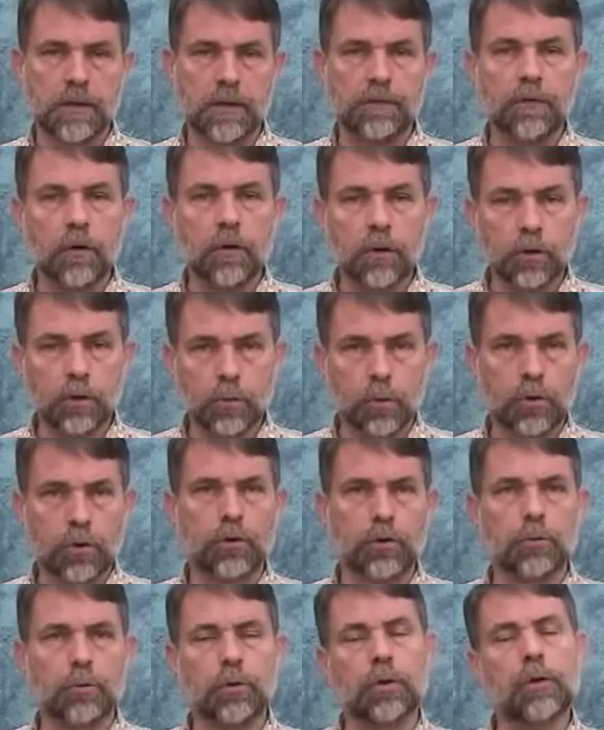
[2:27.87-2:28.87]
In the fall
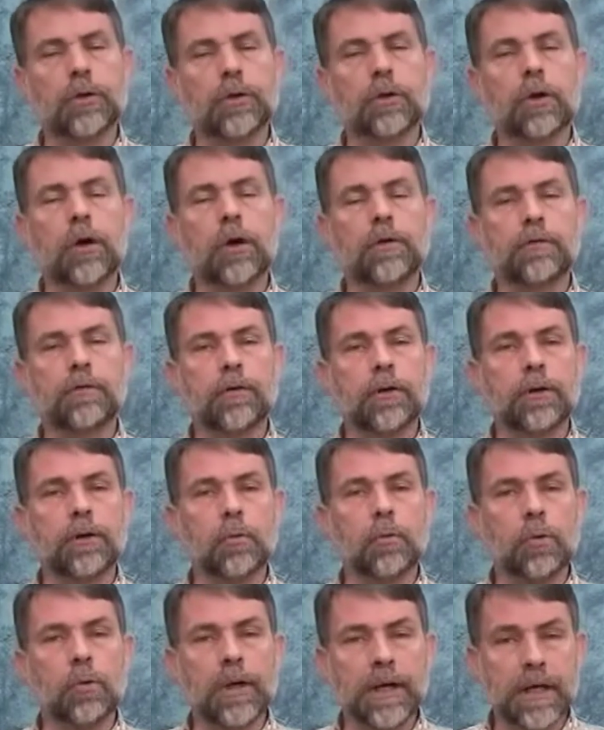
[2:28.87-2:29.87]
quarter, we're going to offer
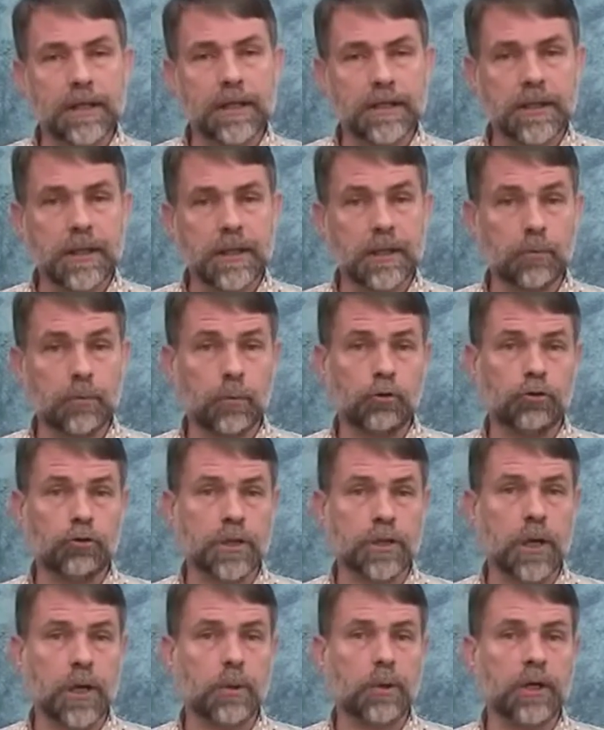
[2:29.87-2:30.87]
118, which
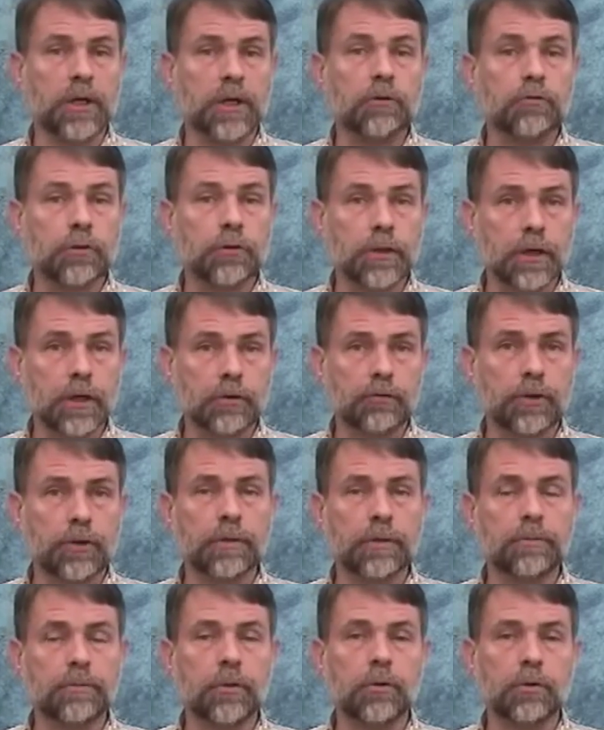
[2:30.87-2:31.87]
is our introductory
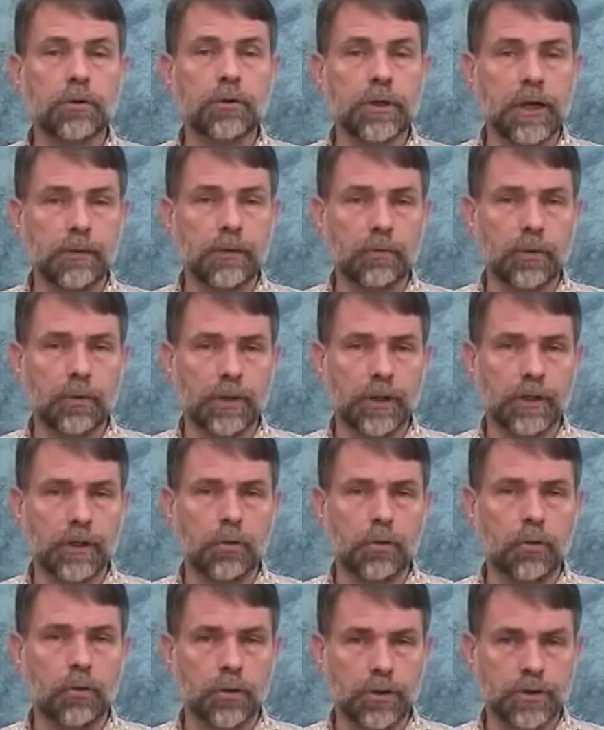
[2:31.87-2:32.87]
computer networking
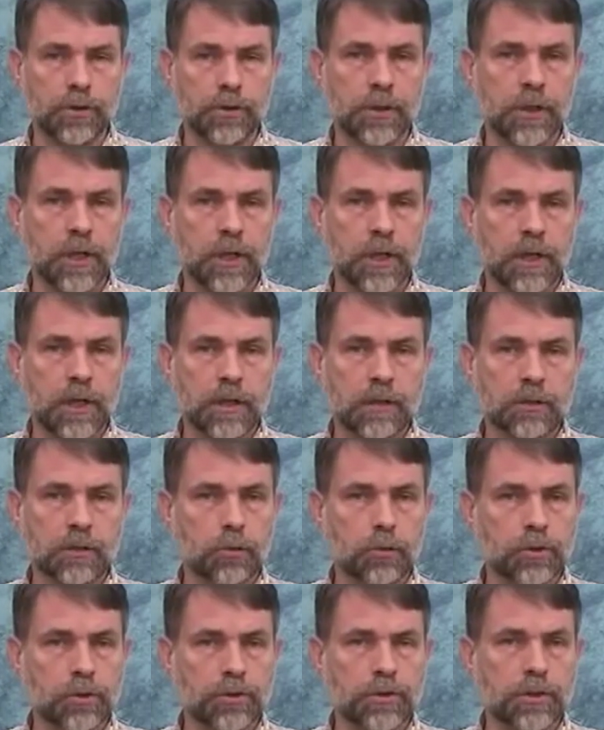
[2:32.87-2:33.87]
course. This
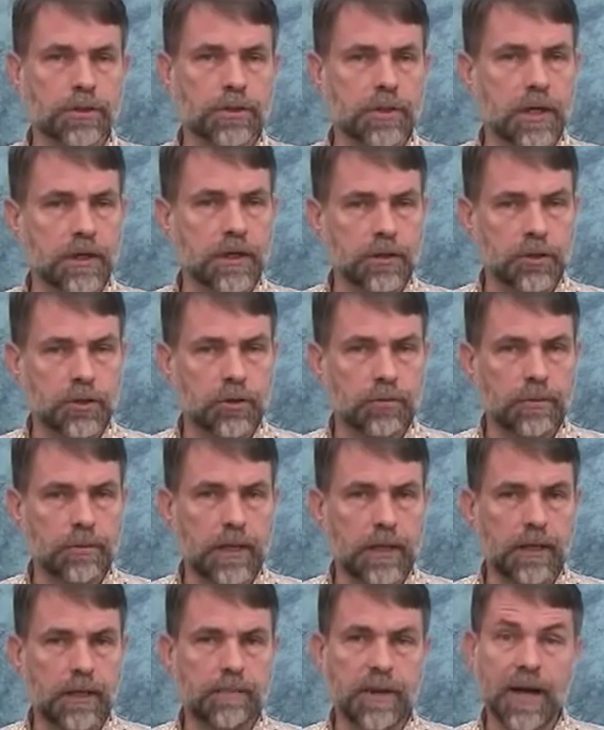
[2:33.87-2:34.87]
course does not assume
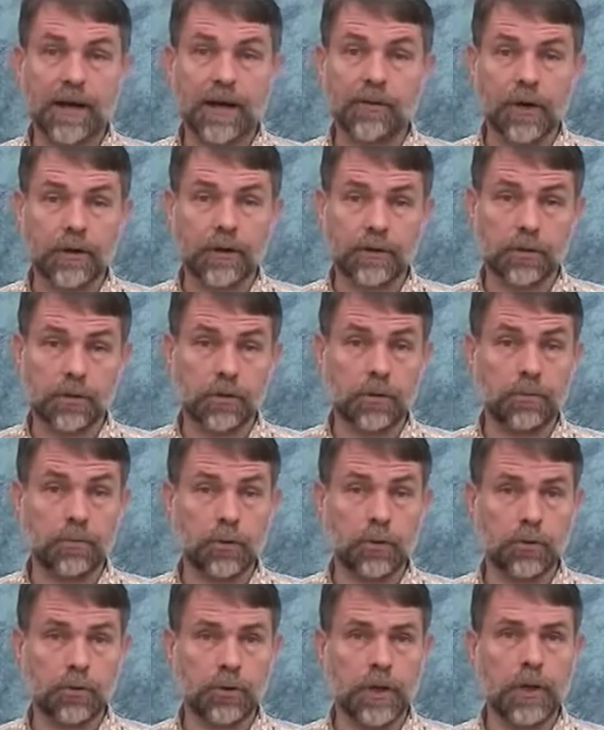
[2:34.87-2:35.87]
any background in
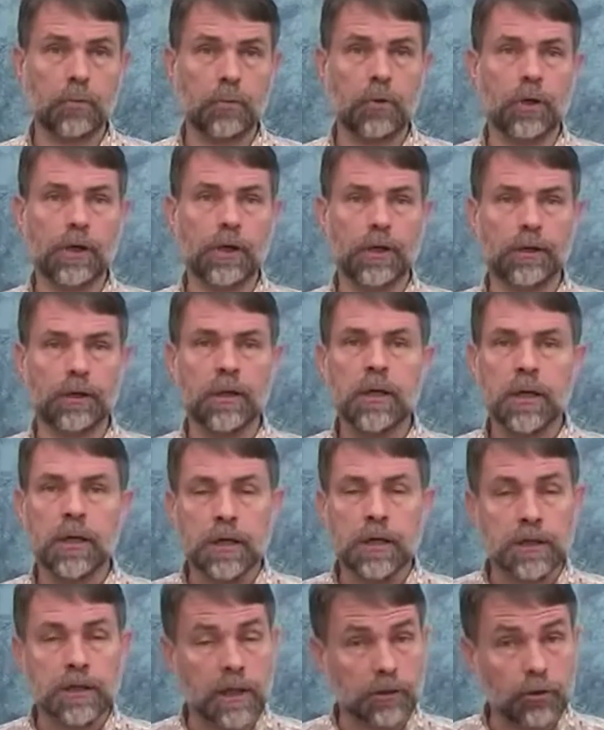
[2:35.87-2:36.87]
computer networking.
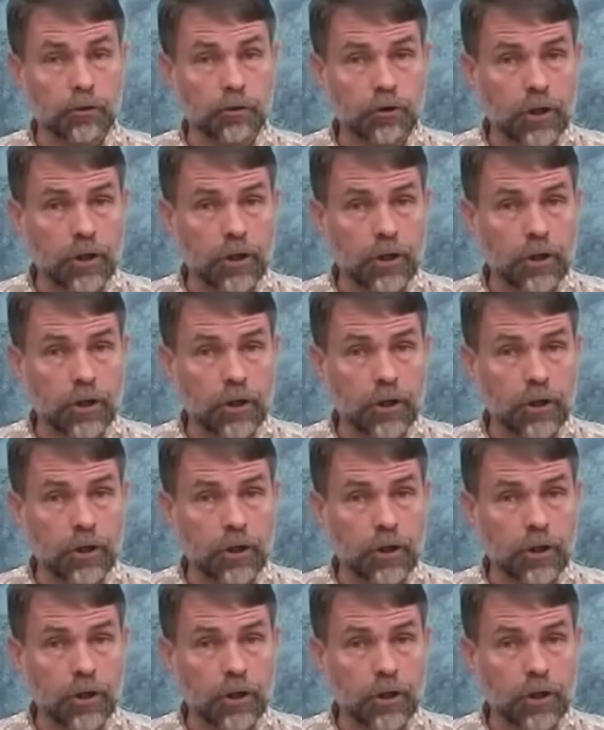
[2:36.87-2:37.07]
Dr.